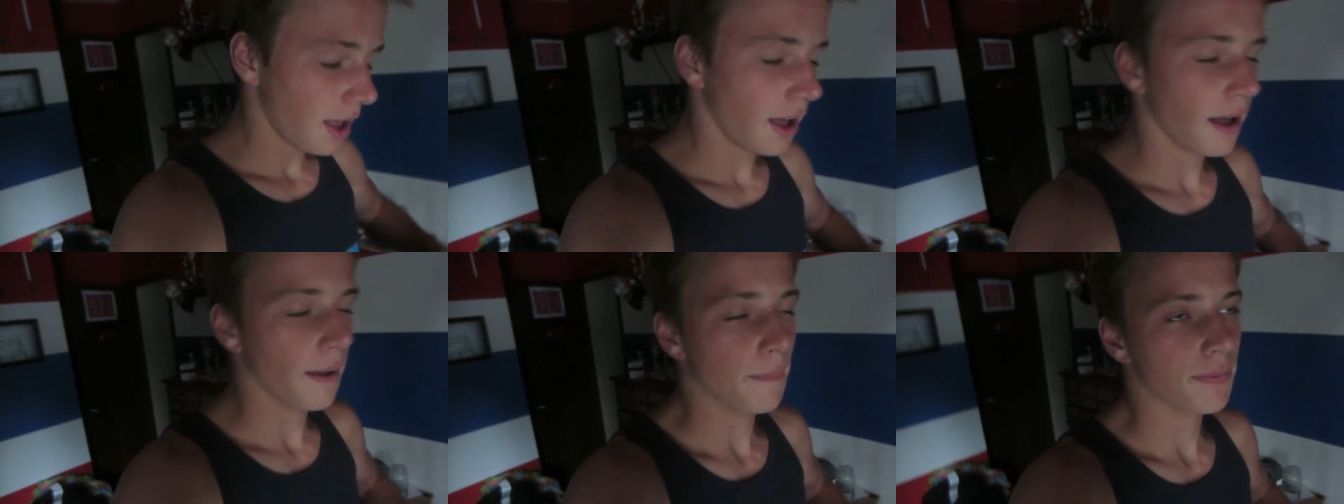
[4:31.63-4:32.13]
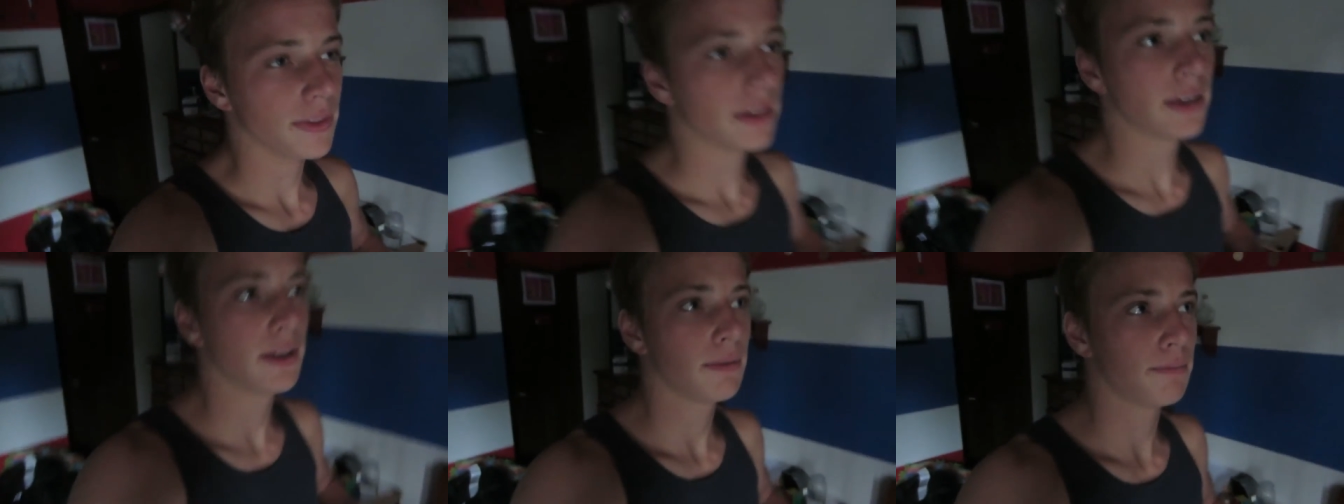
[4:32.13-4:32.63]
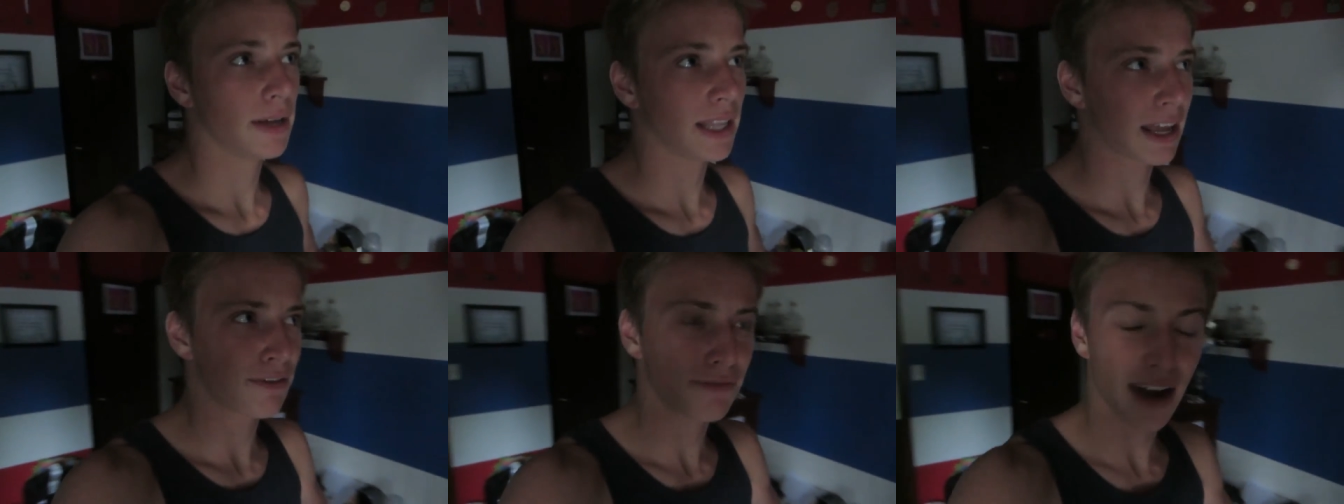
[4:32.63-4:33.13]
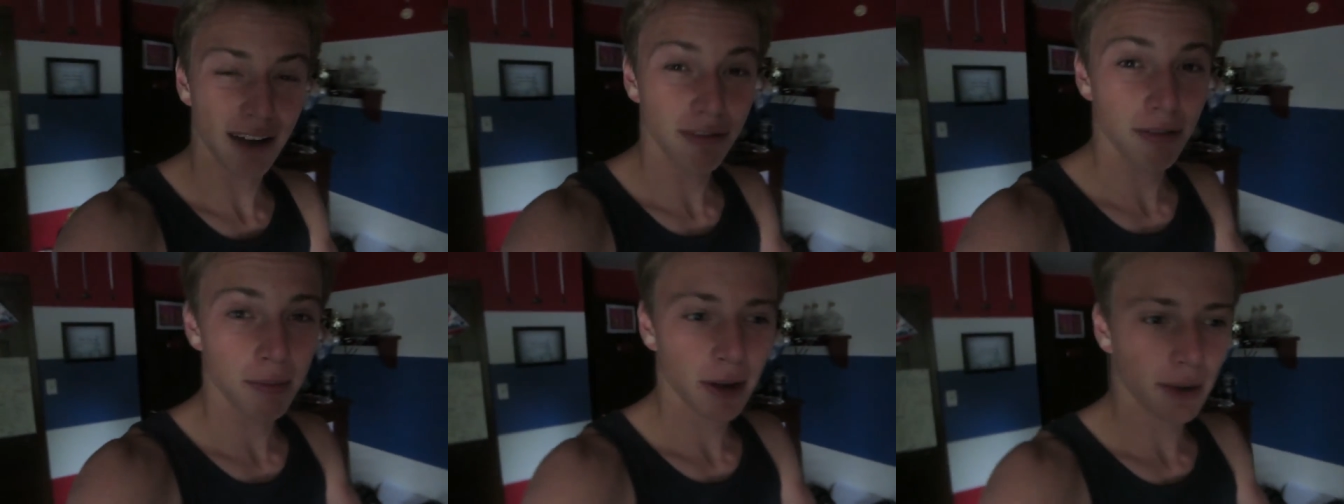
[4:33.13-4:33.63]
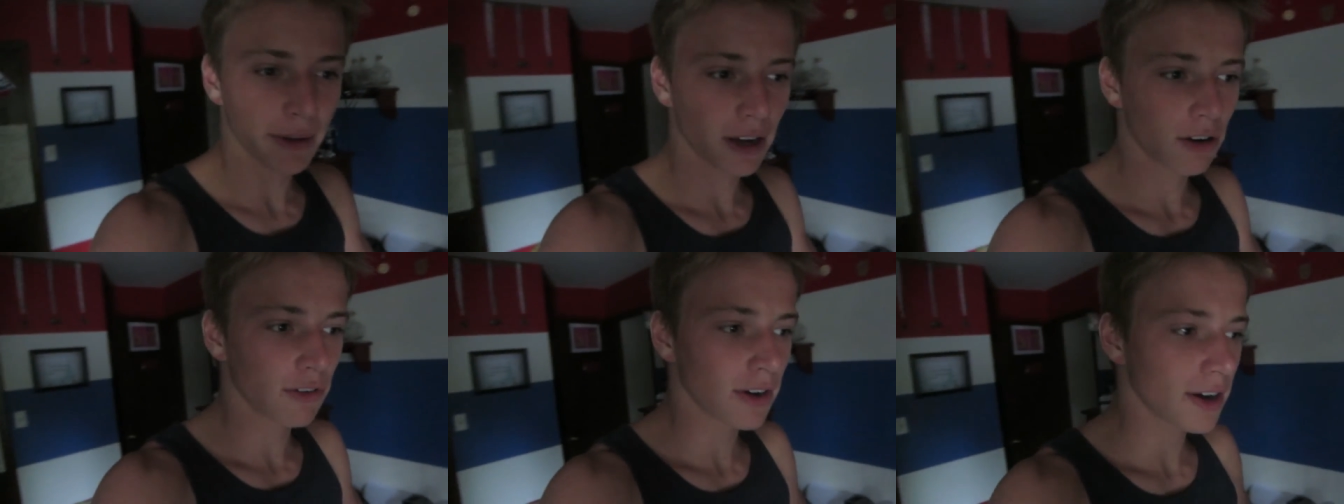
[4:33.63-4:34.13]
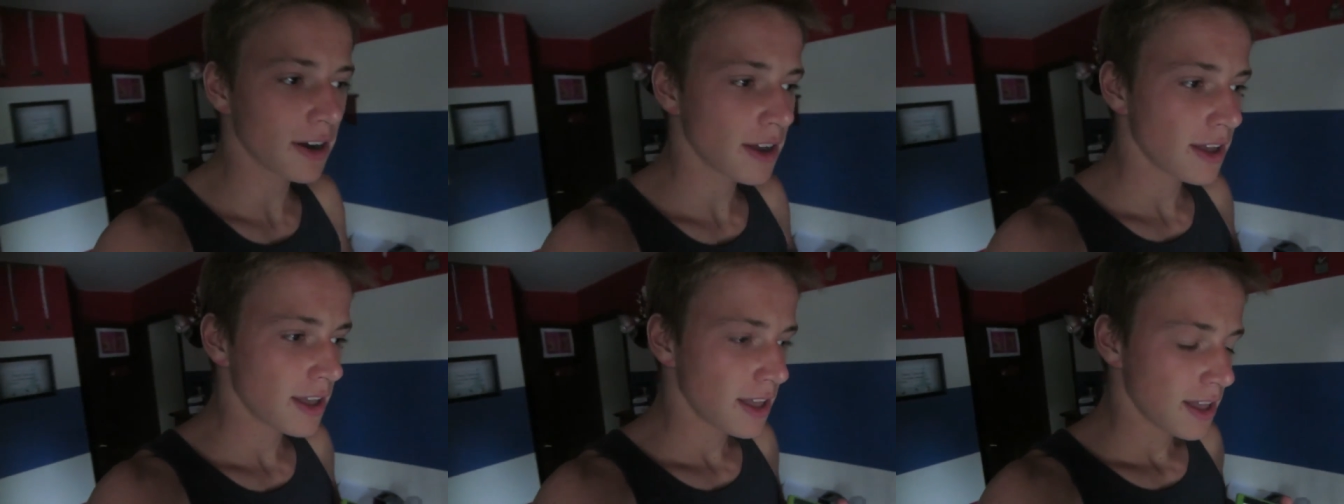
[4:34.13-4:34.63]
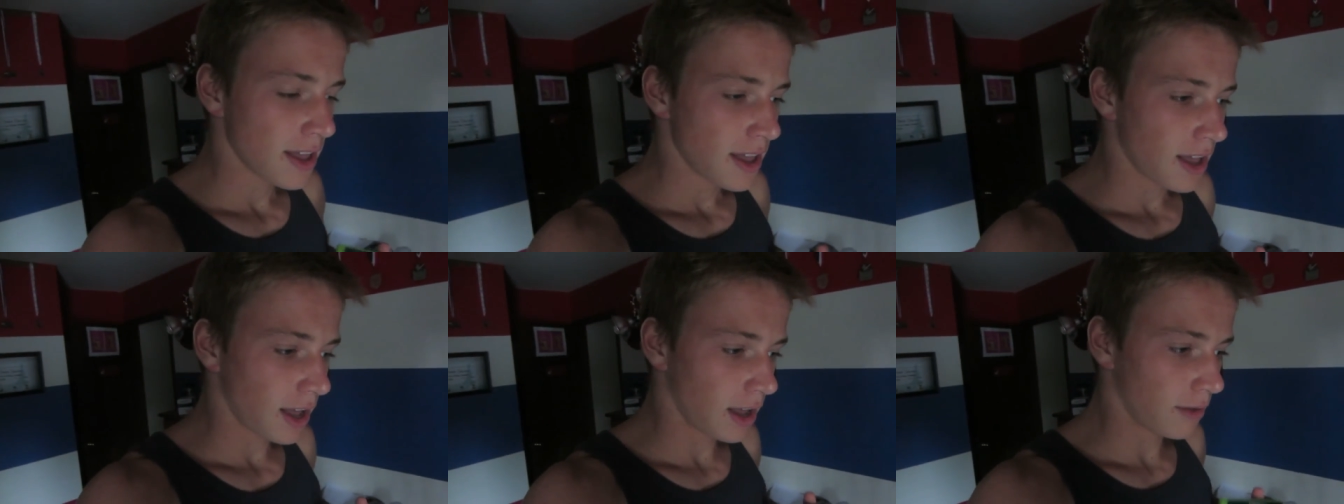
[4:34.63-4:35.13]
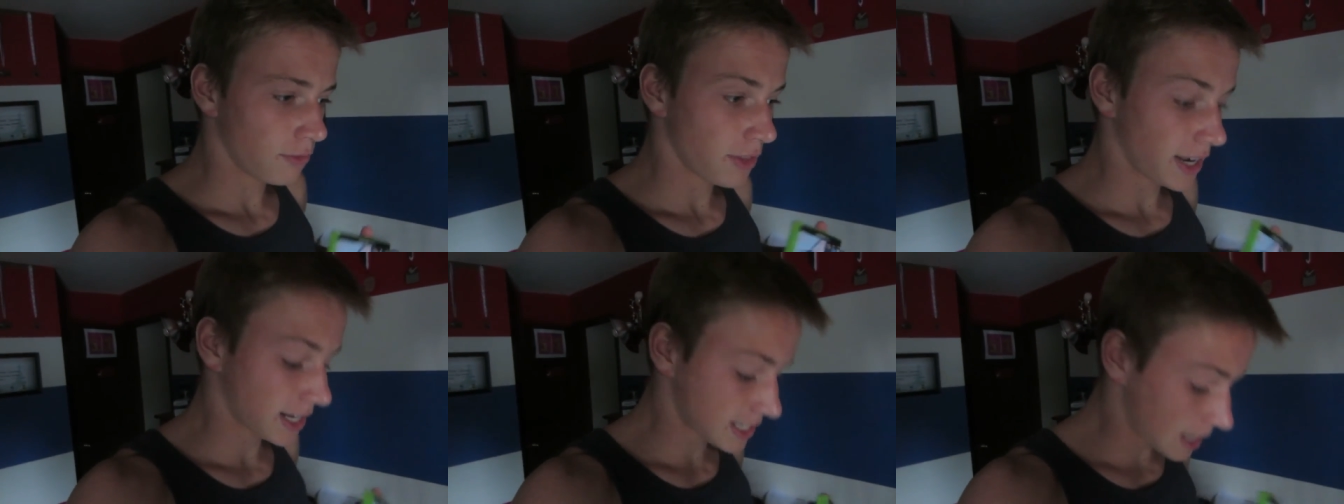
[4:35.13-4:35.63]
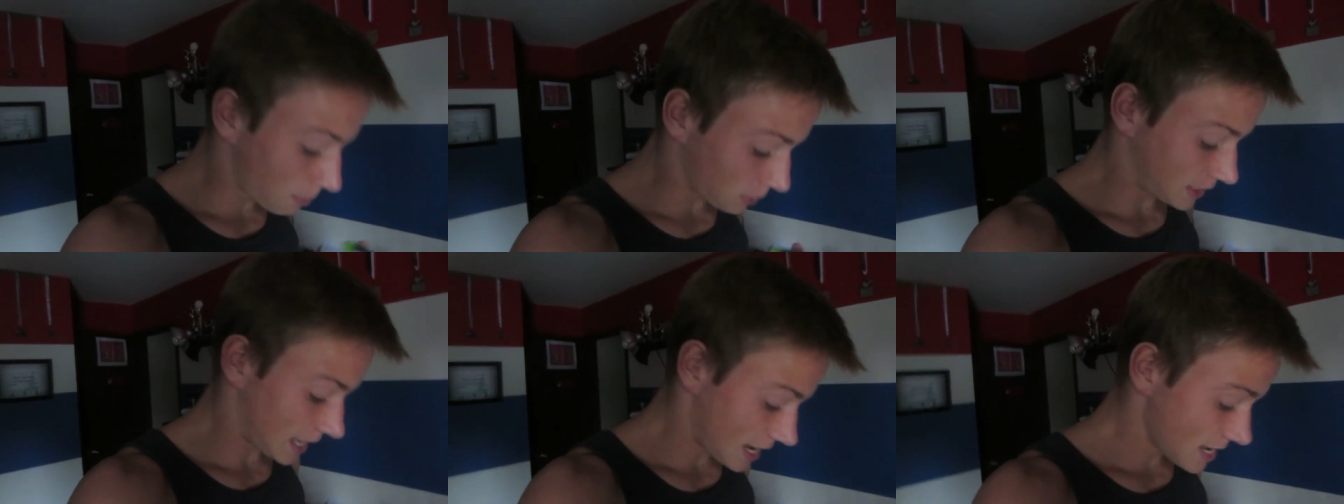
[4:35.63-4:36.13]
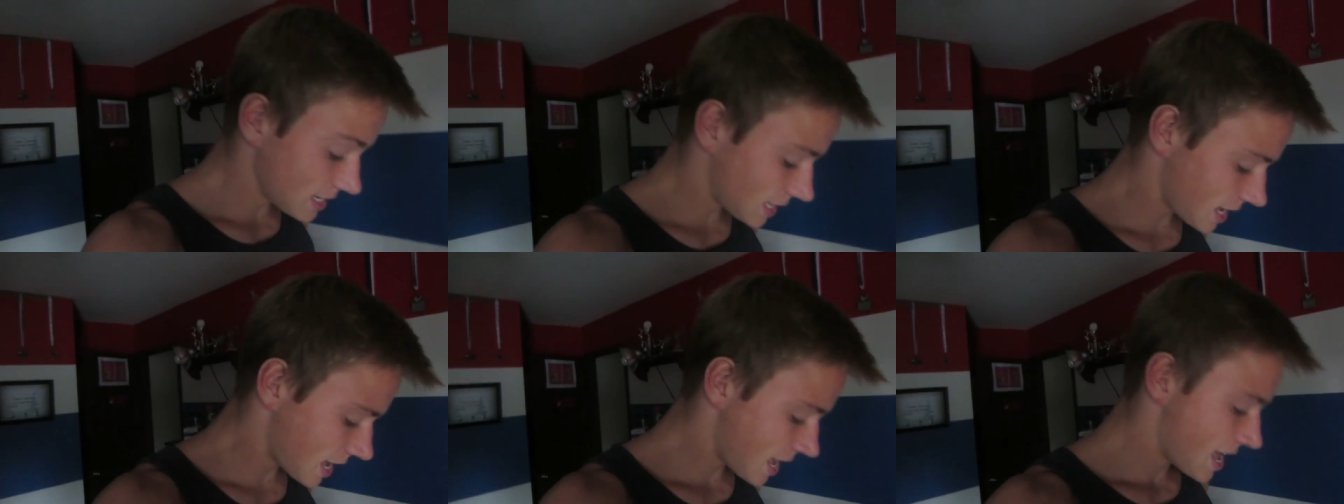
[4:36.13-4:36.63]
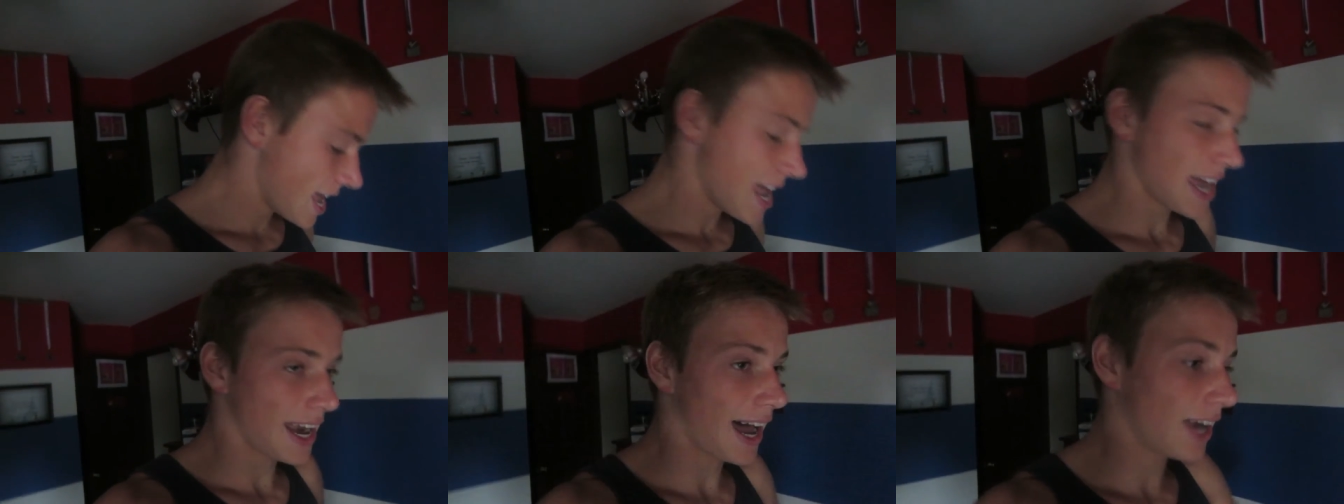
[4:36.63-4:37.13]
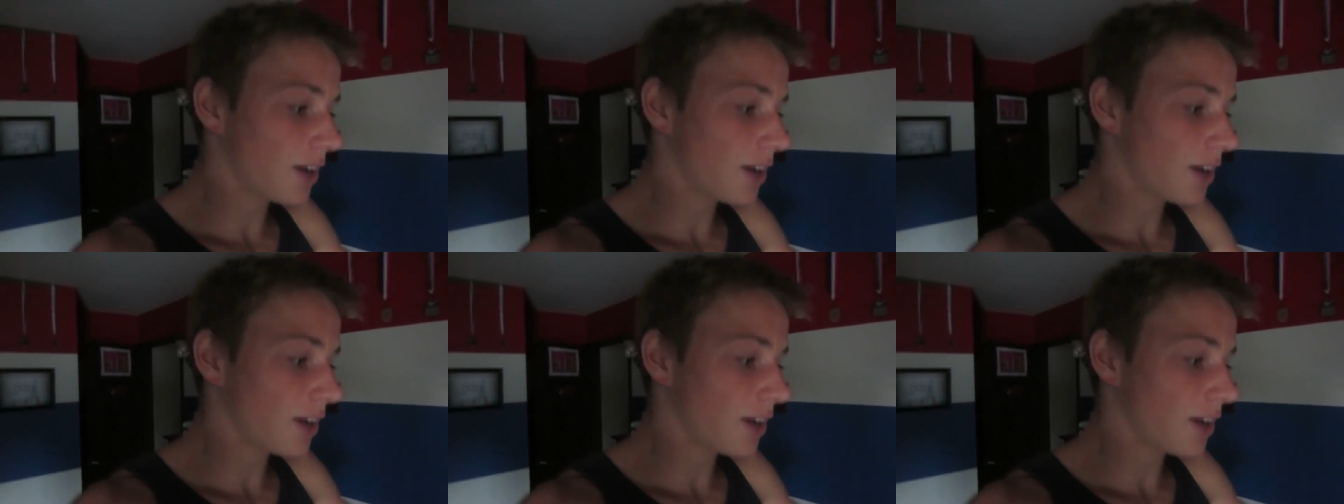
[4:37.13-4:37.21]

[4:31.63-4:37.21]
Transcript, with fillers: Um, but like five of them are coming over uh, for the next couple days. And I